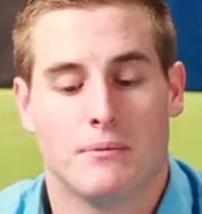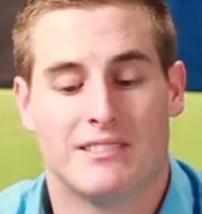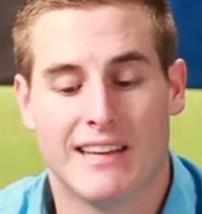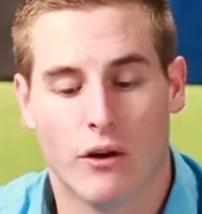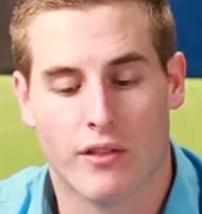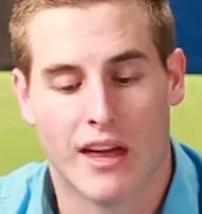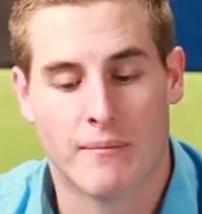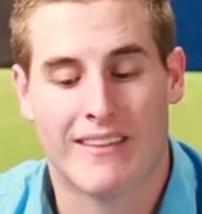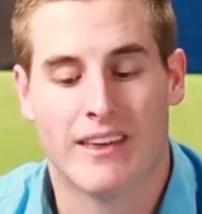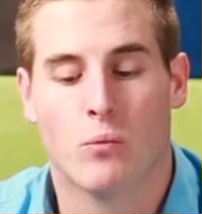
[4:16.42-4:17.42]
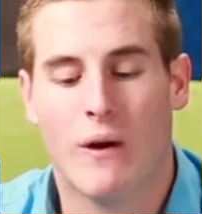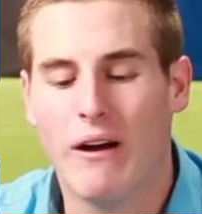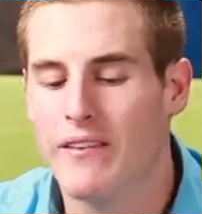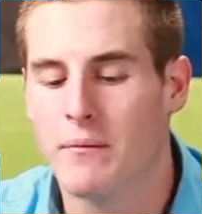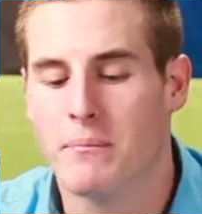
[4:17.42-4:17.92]
sell them, and then
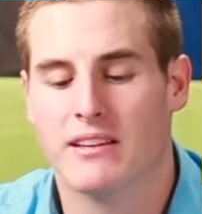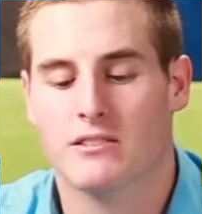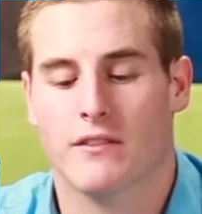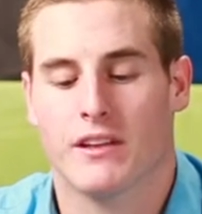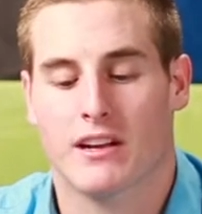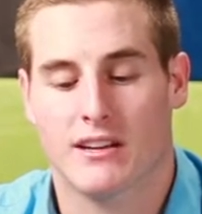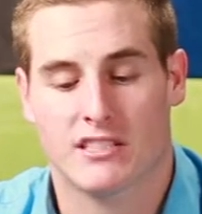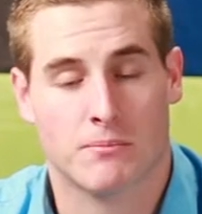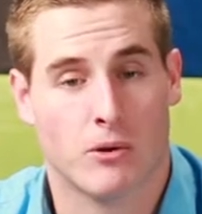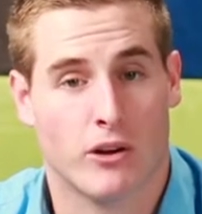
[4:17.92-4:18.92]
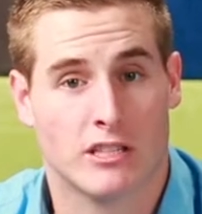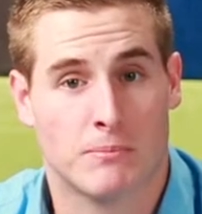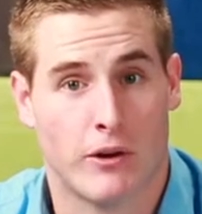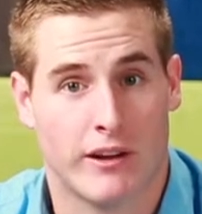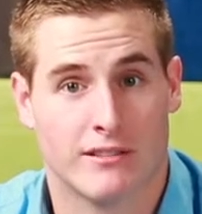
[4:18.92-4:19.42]
wow them based on the customer
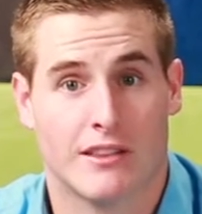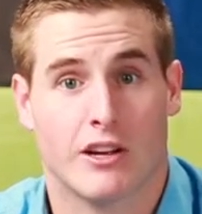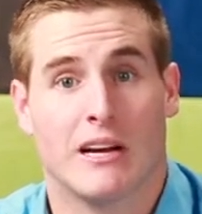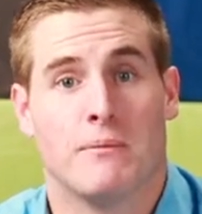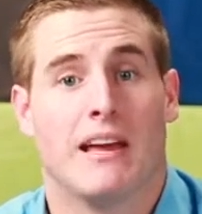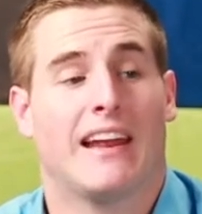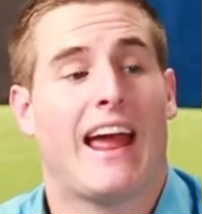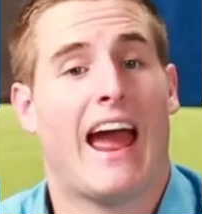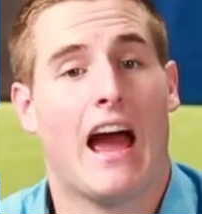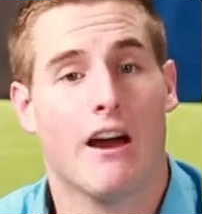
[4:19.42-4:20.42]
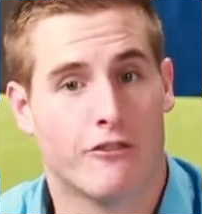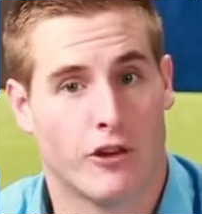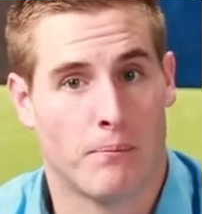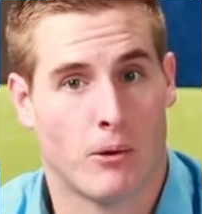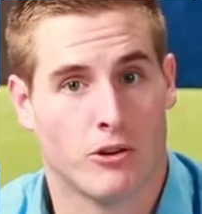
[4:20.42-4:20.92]
experience that they're going to be getting
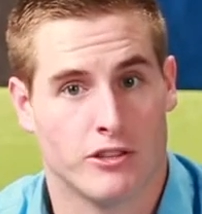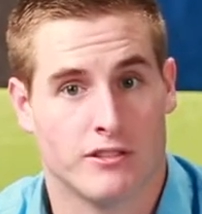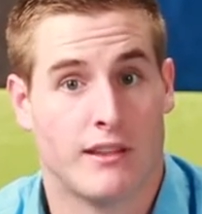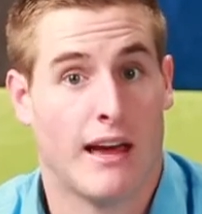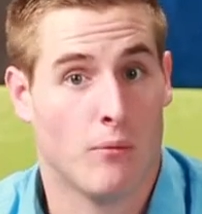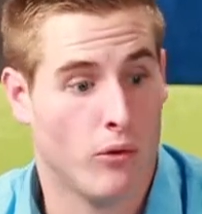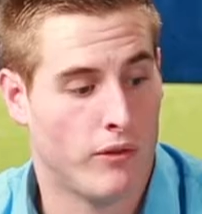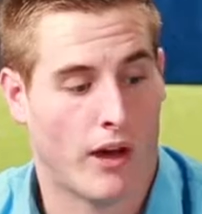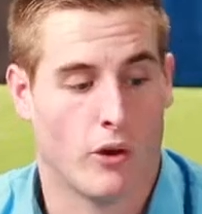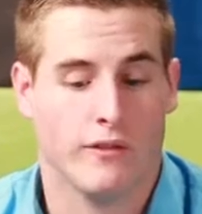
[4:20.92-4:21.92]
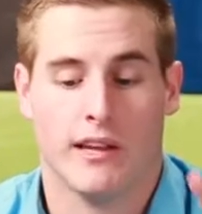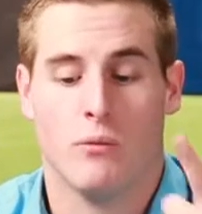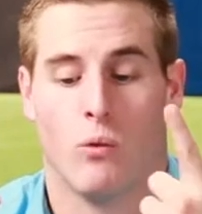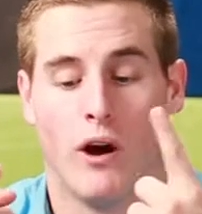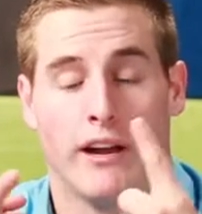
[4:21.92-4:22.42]
after a purchase. That will not
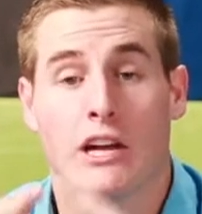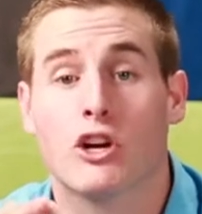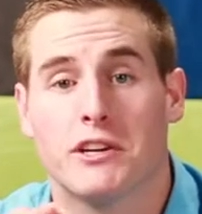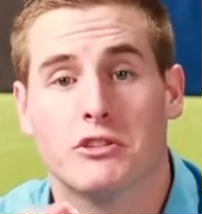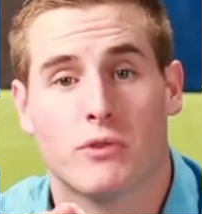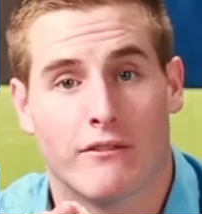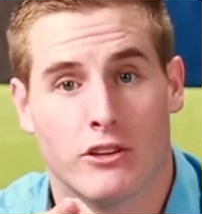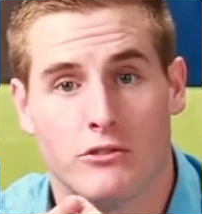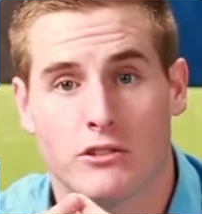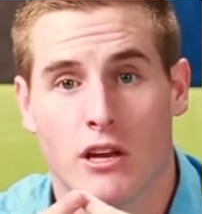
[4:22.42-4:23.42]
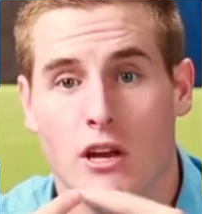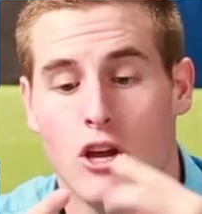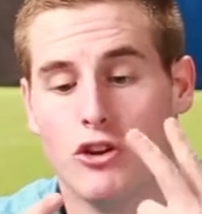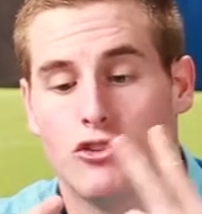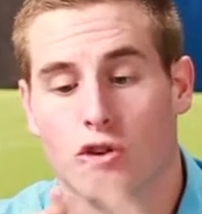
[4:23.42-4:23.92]
only, one, increase revenues,
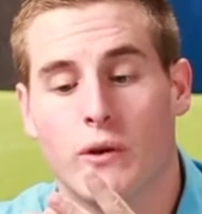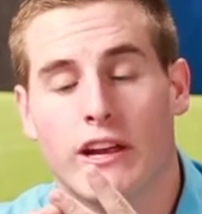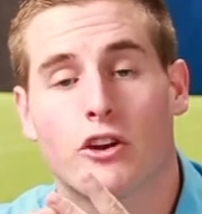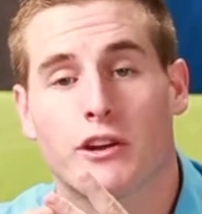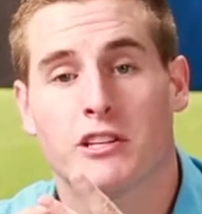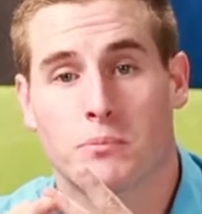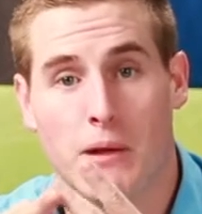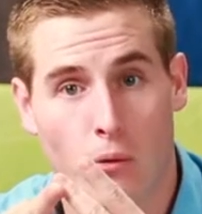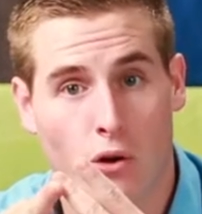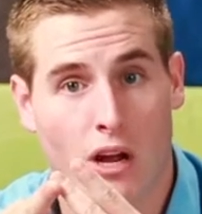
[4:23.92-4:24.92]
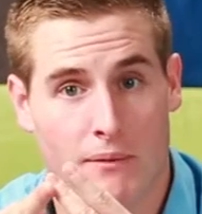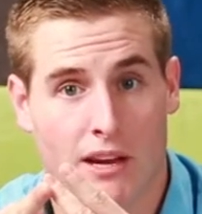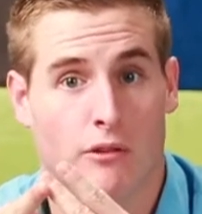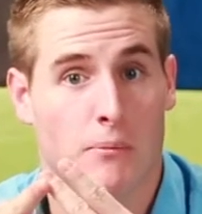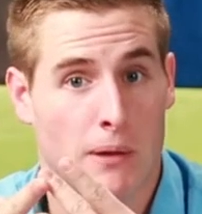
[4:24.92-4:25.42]
two, increase people
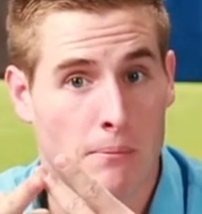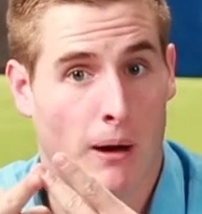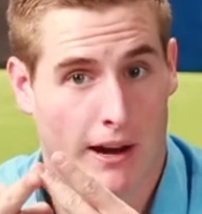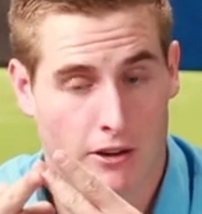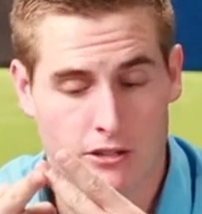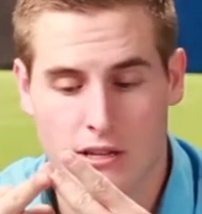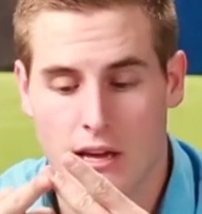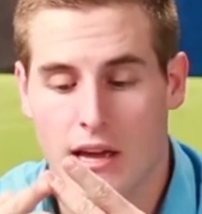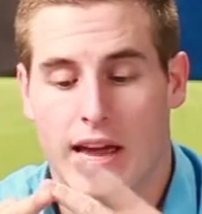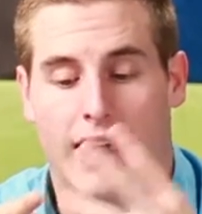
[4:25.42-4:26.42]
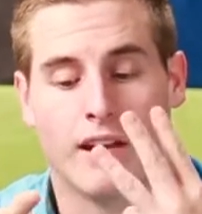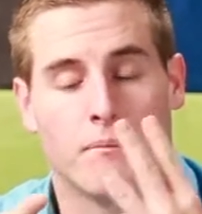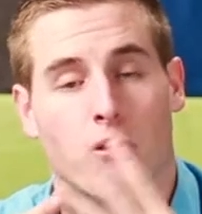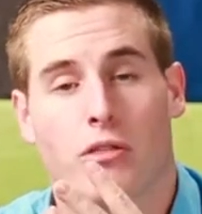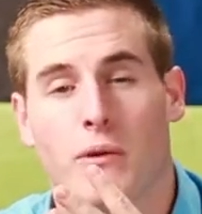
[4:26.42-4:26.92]
coming and repeat buyers, and
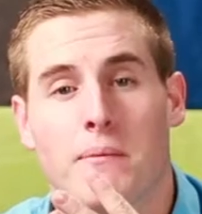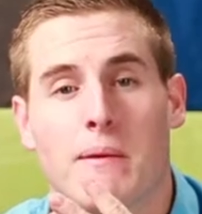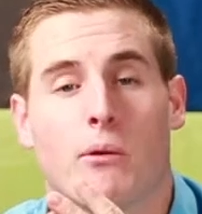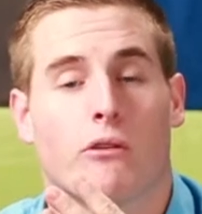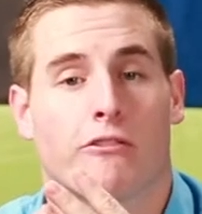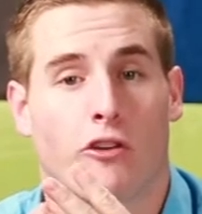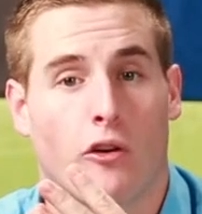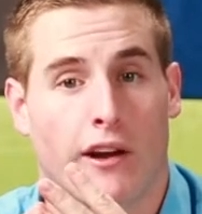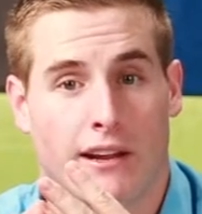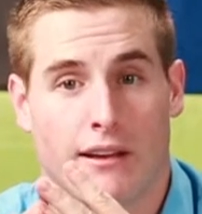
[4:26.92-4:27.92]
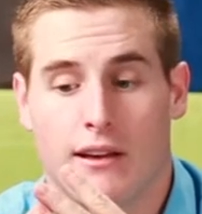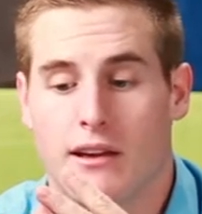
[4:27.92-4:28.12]
number three, people referring.